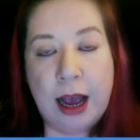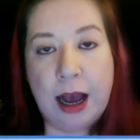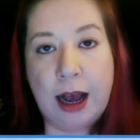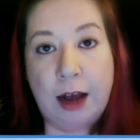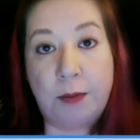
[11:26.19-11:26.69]

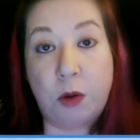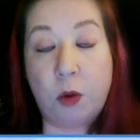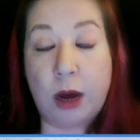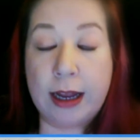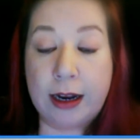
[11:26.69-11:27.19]
but
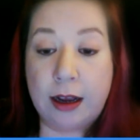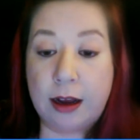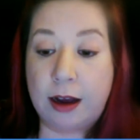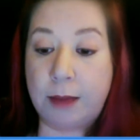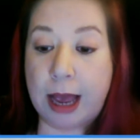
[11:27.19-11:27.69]
one
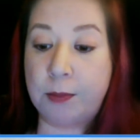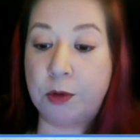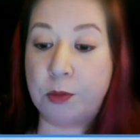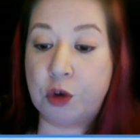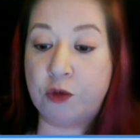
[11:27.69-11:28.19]
app
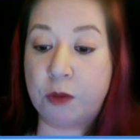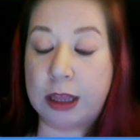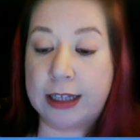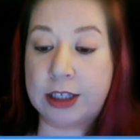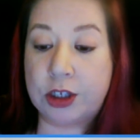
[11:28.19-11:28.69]
improvement
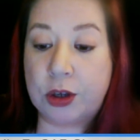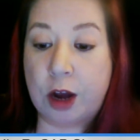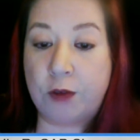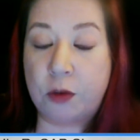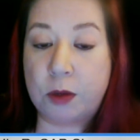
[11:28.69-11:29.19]
that stood
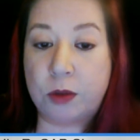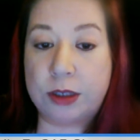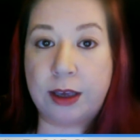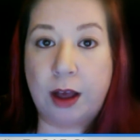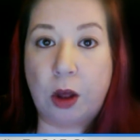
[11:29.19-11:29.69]
out for me
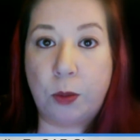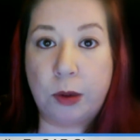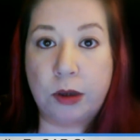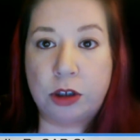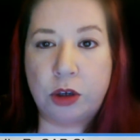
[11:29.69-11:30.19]
was Yelp.
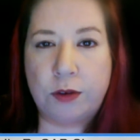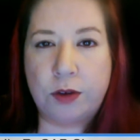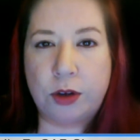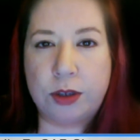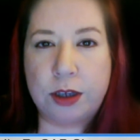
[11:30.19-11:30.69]
Do you ever
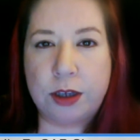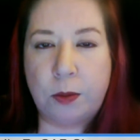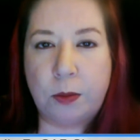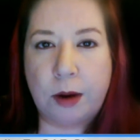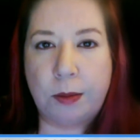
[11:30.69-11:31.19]
use
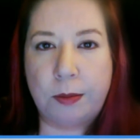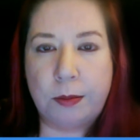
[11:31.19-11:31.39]
Yelp, Barb?